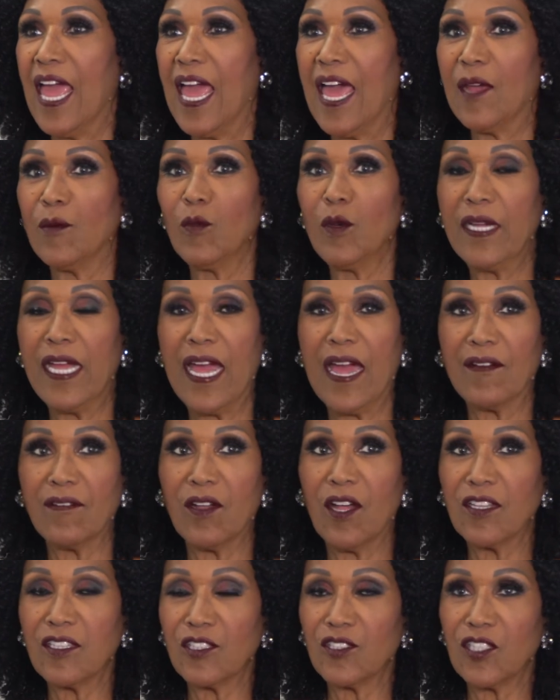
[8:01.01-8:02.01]
And we have
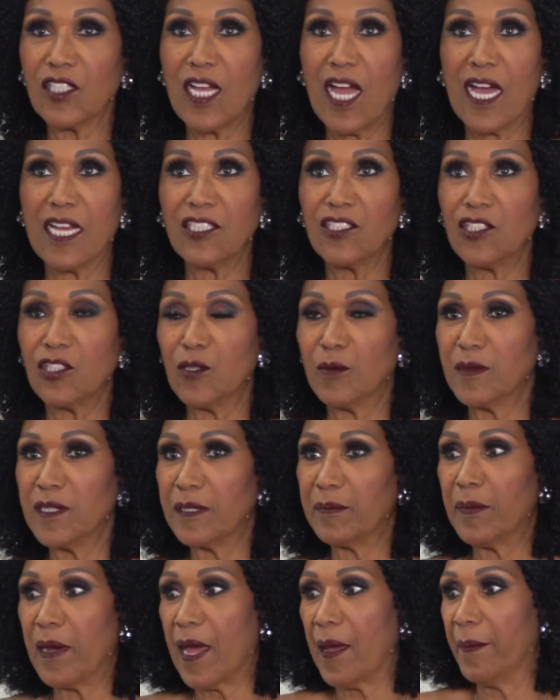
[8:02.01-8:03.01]
all those costumes
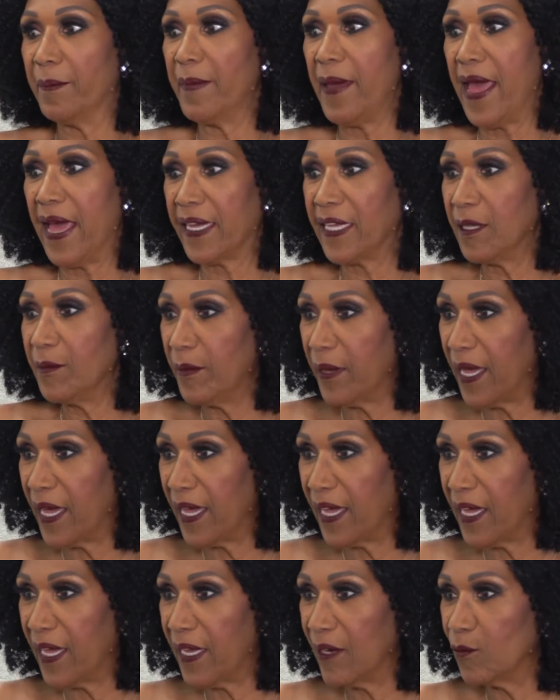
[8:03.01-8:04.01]
that Bob Mackie
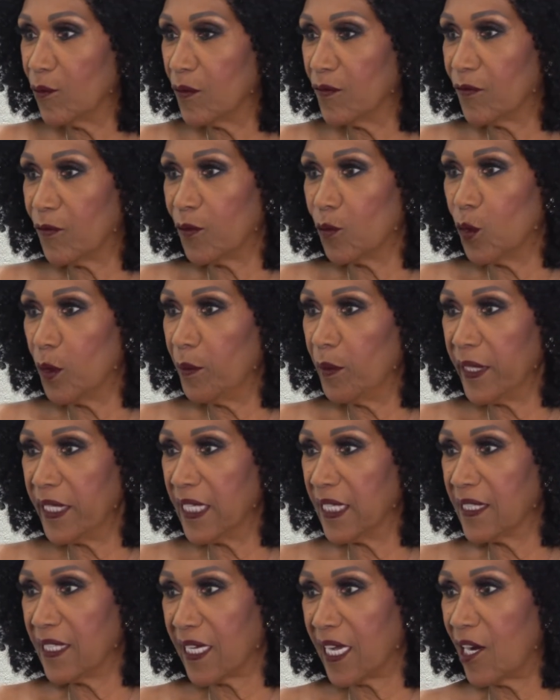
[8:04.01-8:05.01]
made when we
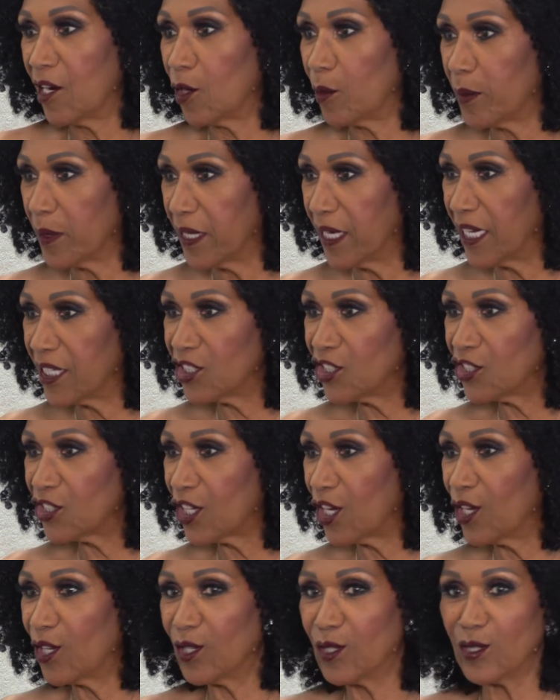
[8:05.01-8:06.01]
did the Carol Burnett
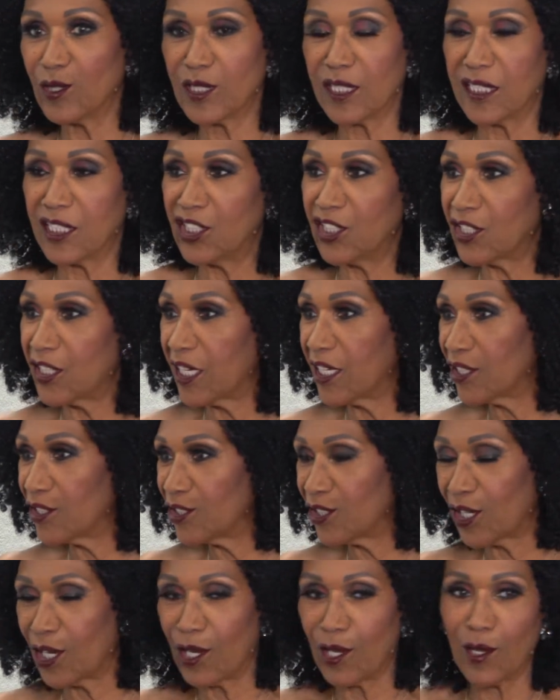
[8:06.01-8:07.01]
shows and the Cher
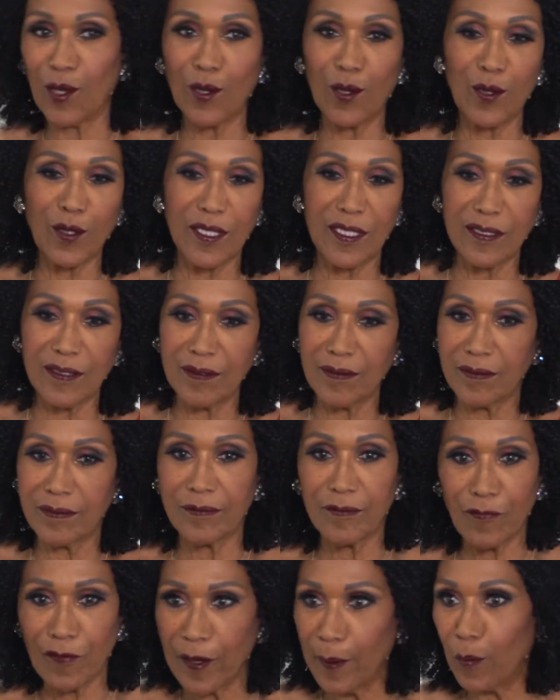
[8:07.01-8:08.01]
show and
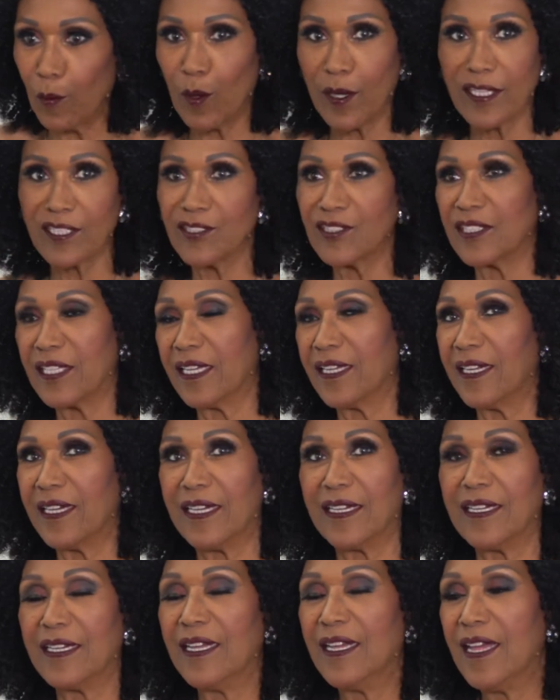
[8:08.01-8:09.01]
Flip Wilson.
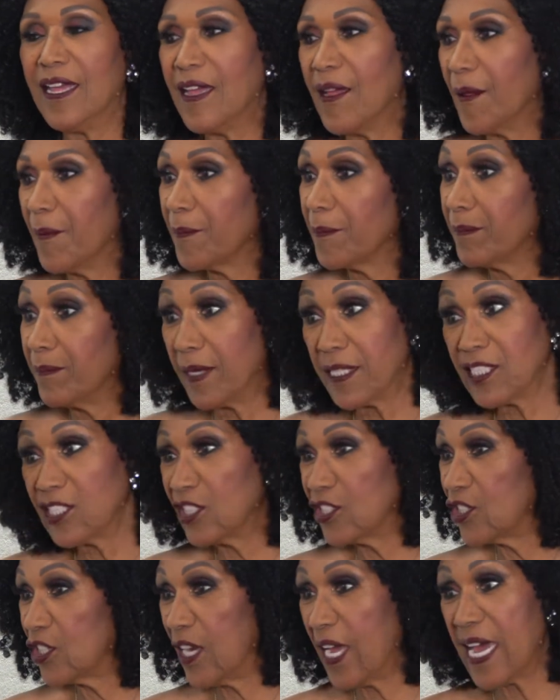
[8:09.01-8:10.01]
And my
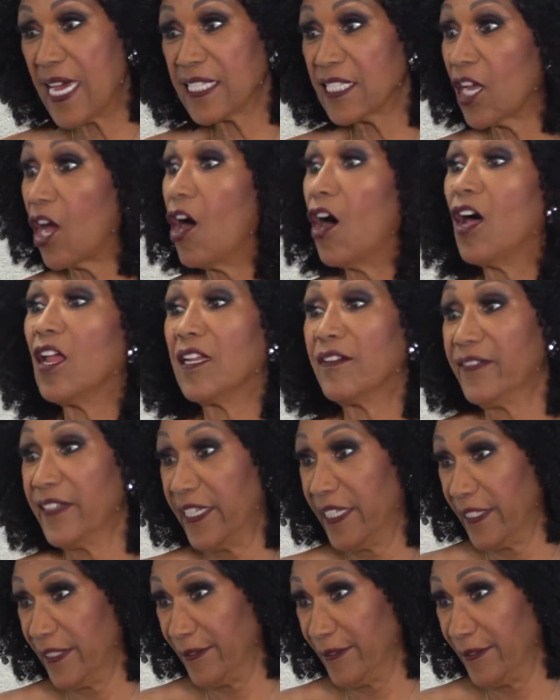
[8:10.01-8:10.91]
sister has all of it.